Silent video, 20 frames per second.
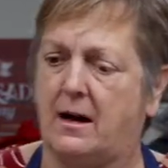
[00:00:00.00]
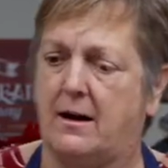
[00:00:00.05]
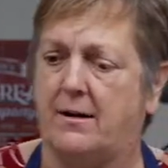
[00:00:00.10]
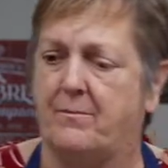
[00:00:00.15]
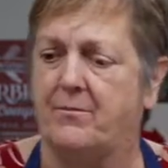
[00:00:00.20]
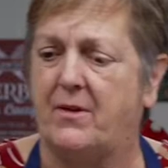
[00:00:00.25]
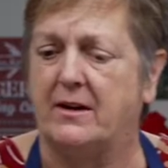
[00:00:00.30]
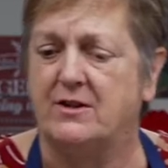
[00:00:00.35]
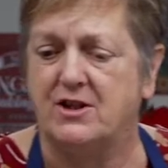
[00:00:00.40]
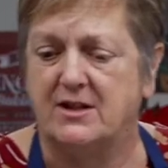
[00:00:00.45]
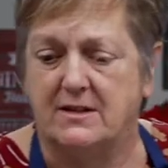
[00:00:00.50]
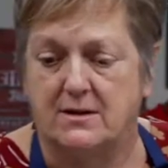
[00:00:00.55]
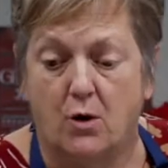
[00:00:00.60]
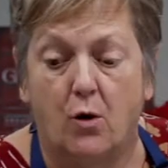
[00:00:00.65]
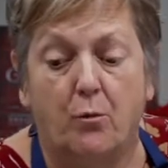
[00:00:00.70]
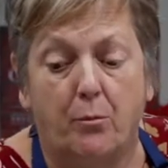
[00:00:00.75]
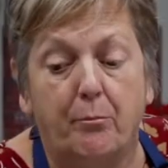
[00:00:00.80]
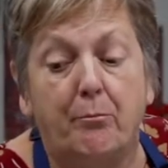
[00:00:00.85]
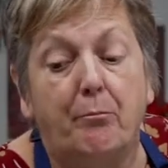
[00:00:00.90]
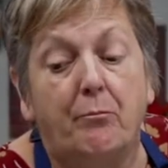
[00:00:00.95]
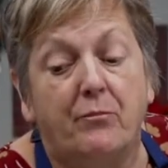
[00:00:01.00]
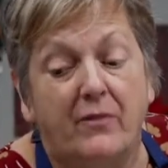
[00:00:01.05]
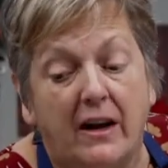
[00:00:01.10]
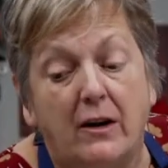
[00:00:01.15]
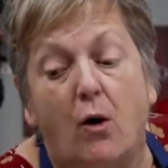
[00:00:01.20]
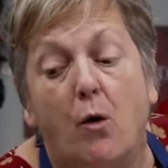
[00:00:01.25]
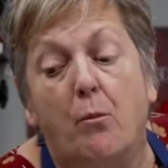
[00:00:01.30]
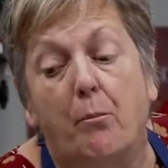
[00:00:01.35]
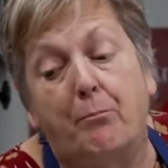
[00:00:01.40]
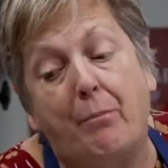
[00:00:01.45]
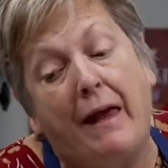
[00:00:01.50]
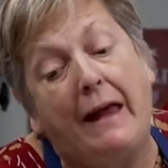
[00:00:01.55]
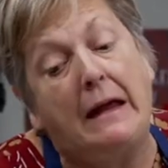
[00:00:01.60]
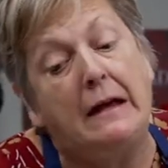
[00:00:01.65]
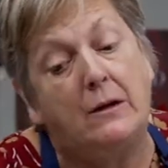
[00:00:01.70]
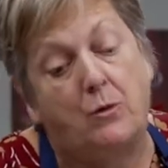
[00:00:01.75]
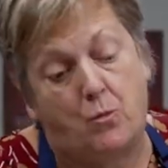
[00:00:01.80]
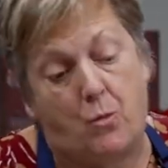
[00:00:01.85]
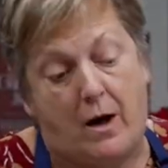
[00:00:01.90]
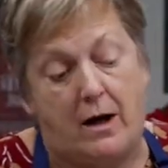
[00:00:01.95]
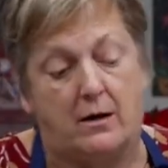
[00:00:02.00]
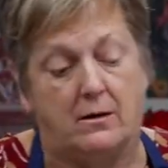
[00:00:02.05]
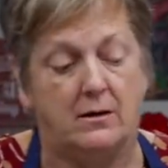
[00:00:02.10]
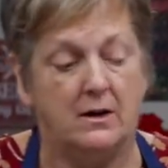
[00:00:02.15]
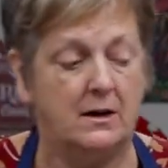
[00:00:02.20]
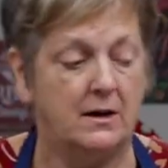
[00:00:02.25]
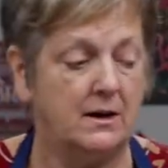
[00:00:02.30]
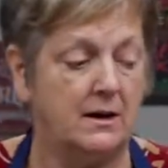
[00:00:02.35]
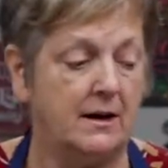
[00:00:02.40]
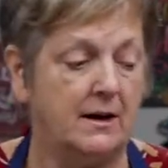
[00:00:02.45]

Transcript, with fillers: Um, they just don't they don't paint well.